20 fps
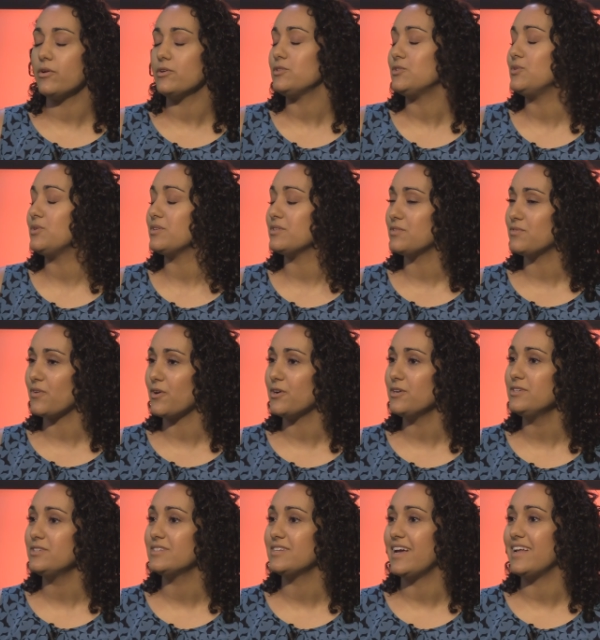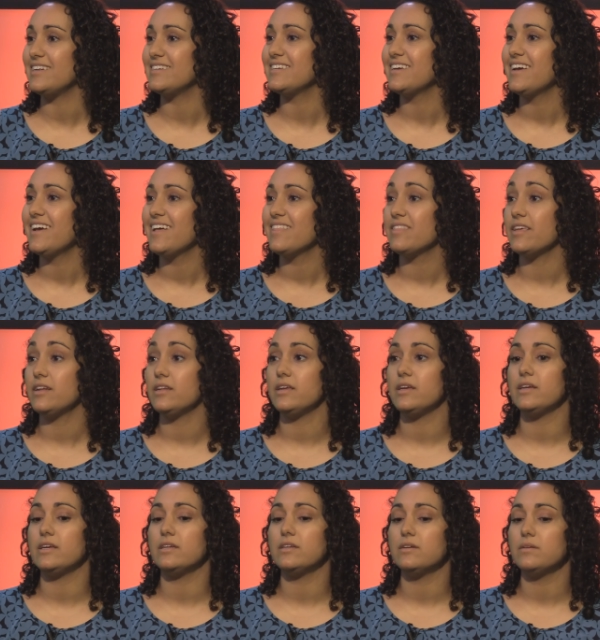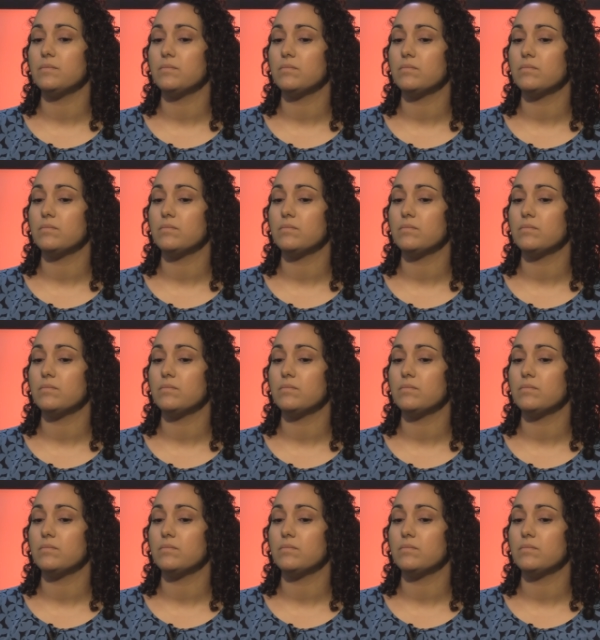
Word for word: they're students first, and they need,